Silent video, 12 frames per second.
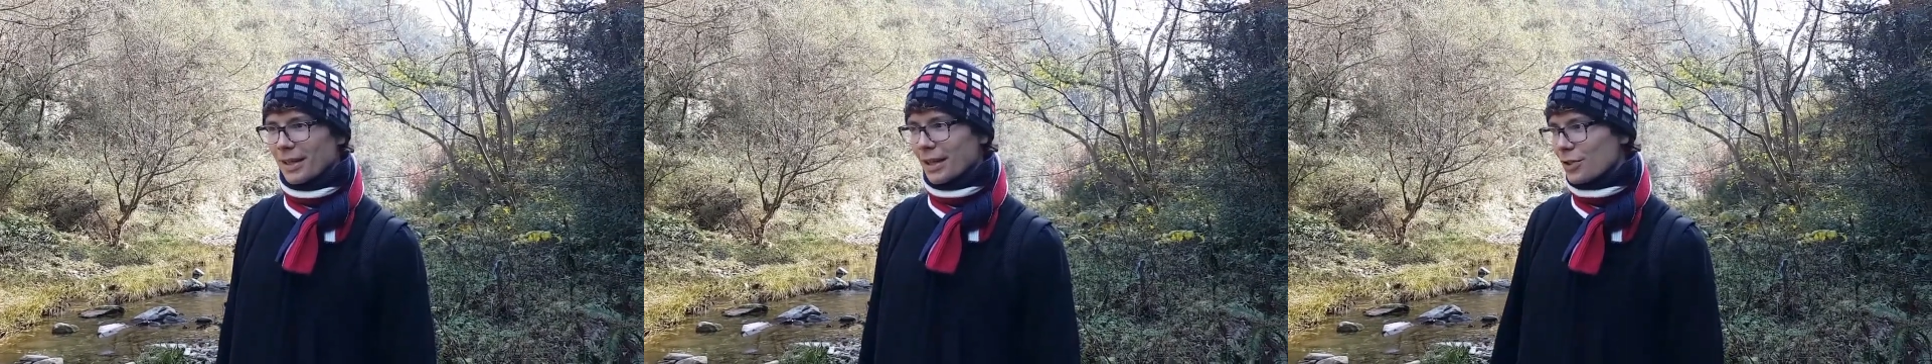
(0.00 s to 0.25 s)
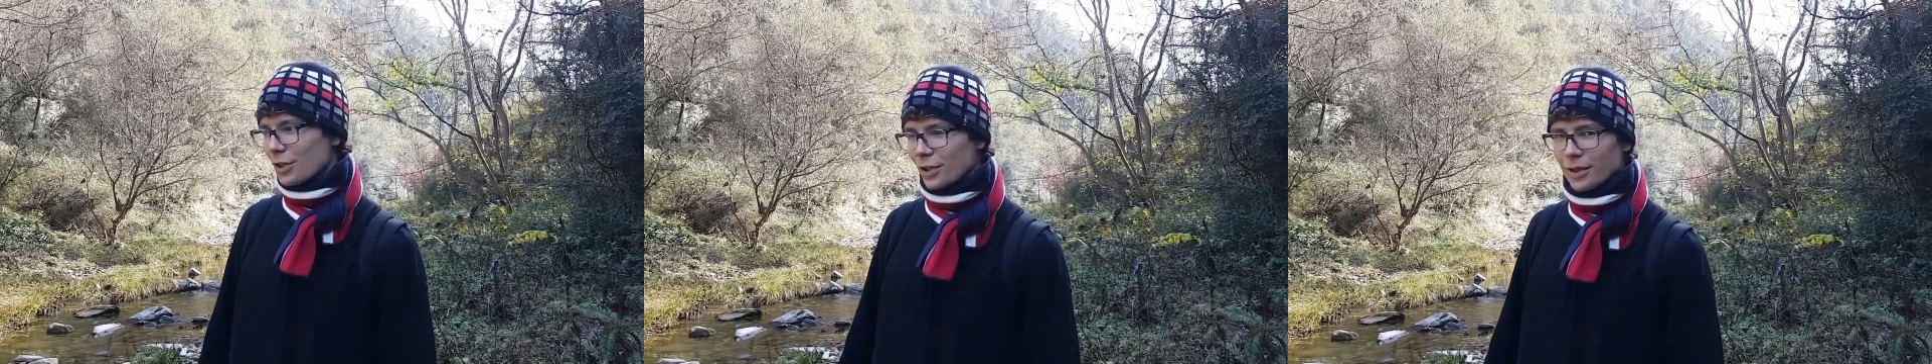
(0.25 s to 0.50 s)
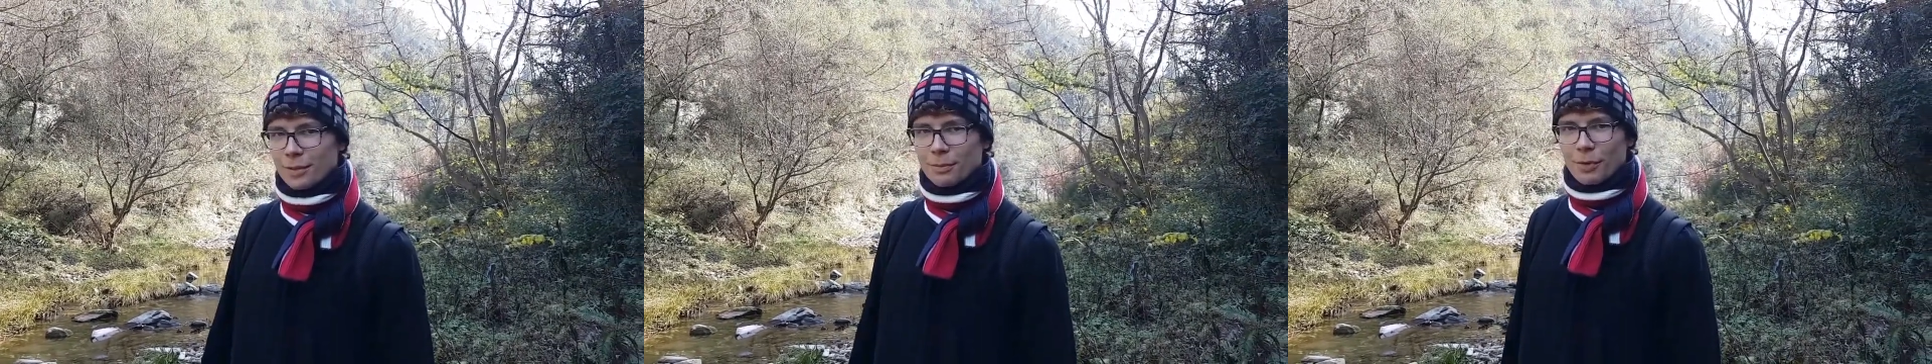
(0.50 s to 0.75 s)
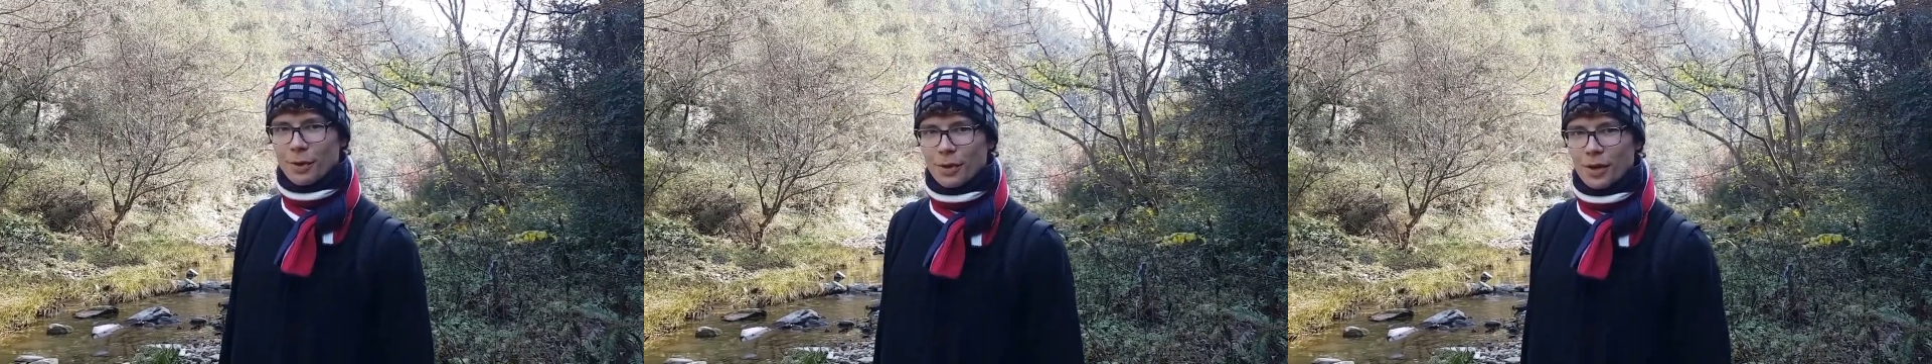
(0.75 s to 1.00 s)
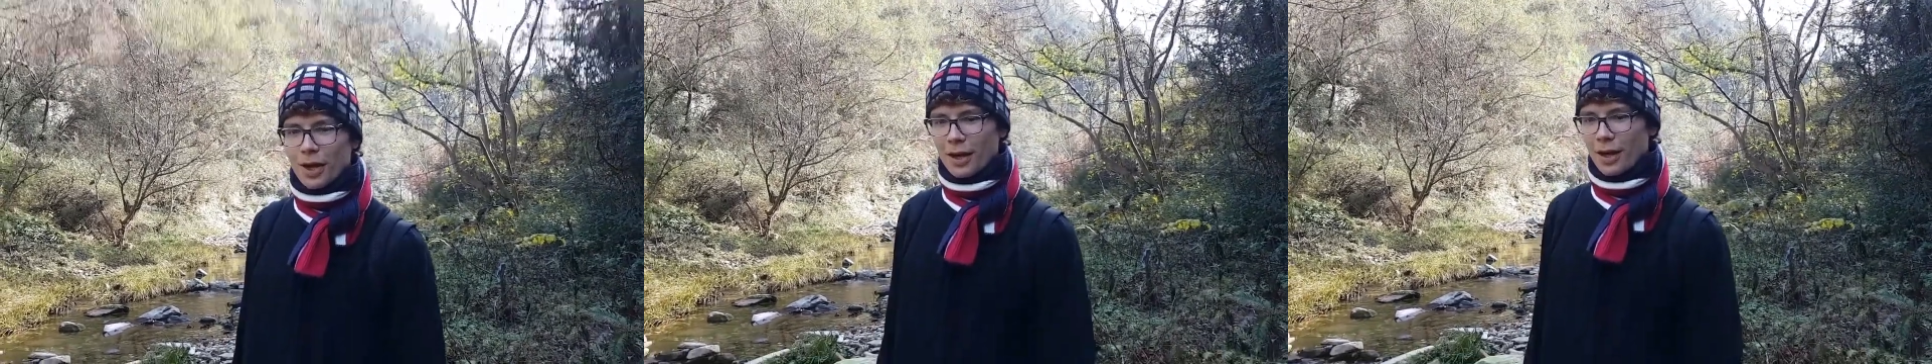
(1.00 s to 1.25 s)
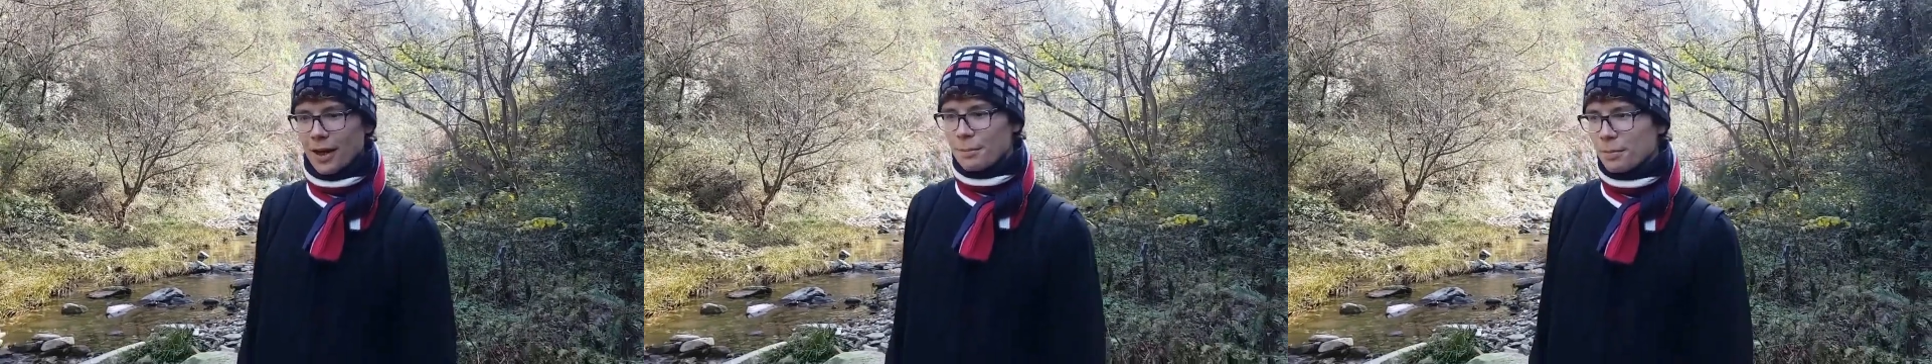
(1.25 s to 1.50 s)
nature more
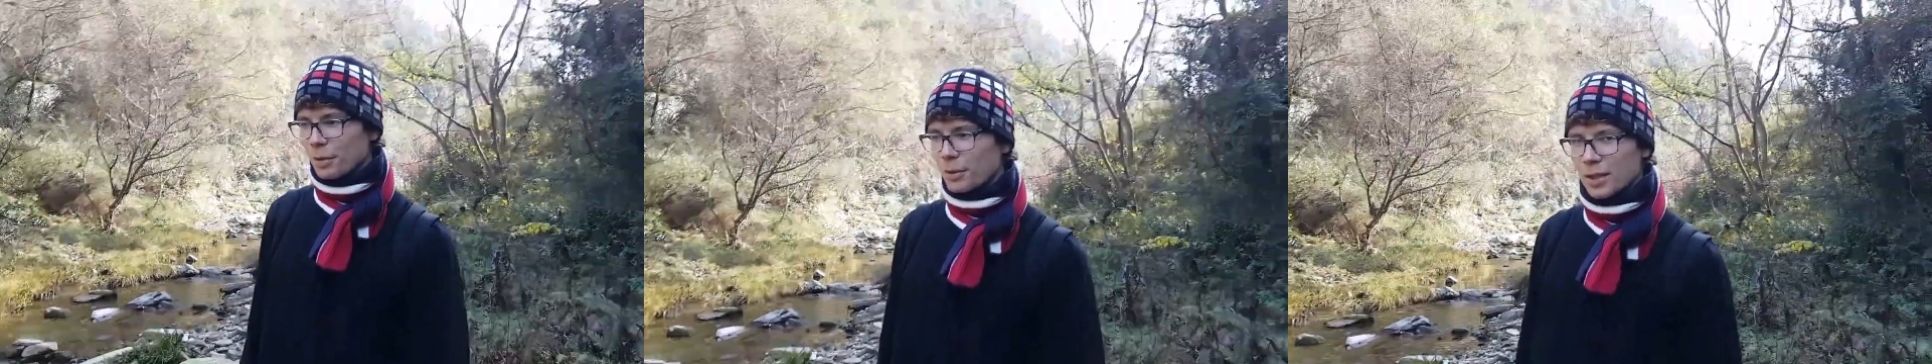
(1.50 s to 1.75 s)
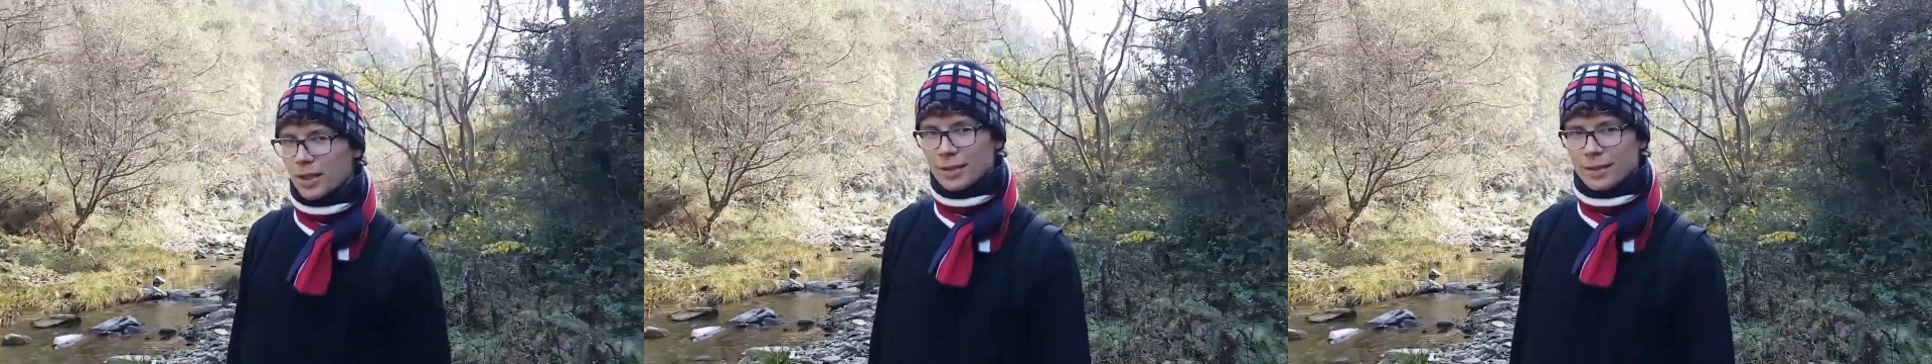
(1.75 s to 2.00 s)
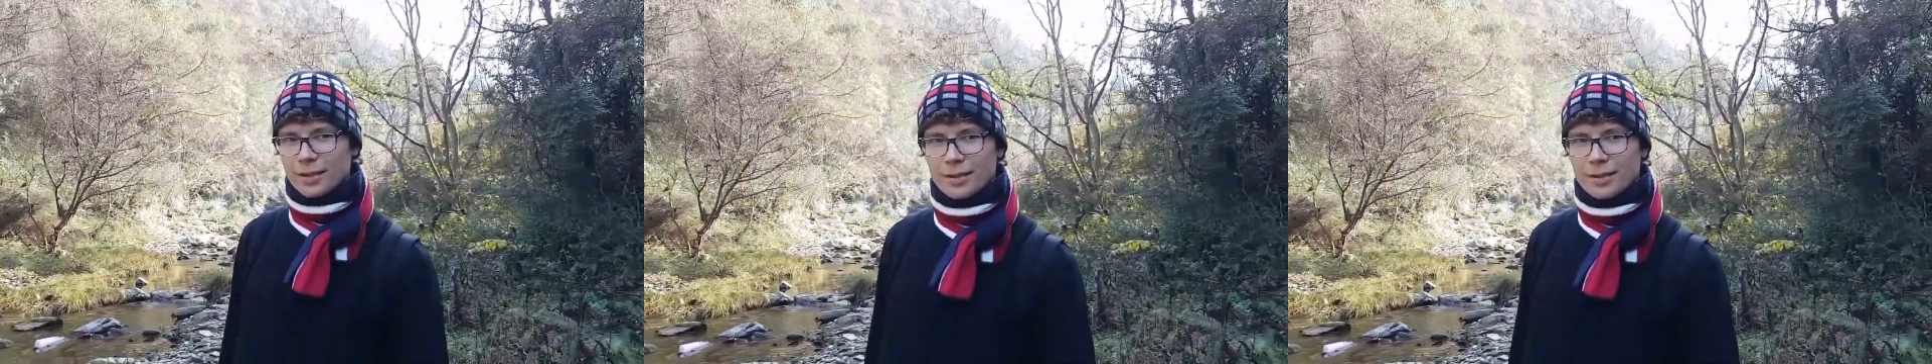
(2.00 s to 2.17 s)
uh, unpolluted.